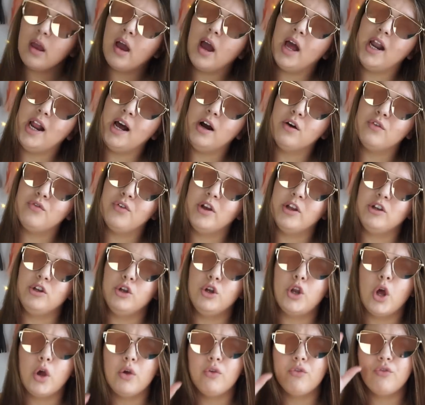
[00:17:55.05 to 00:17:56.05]
outfit and
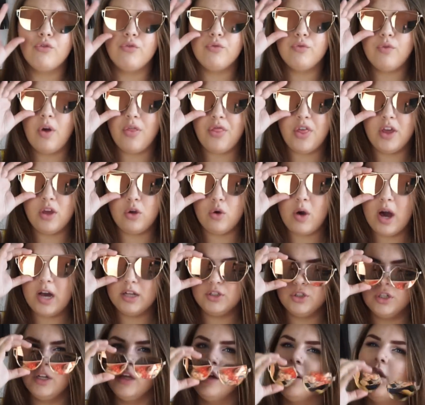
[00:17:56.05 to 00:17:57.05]
you don't think you're
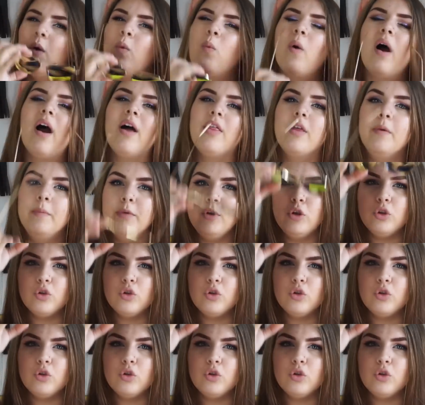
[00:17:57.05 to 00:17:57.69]
actually gonna wear them and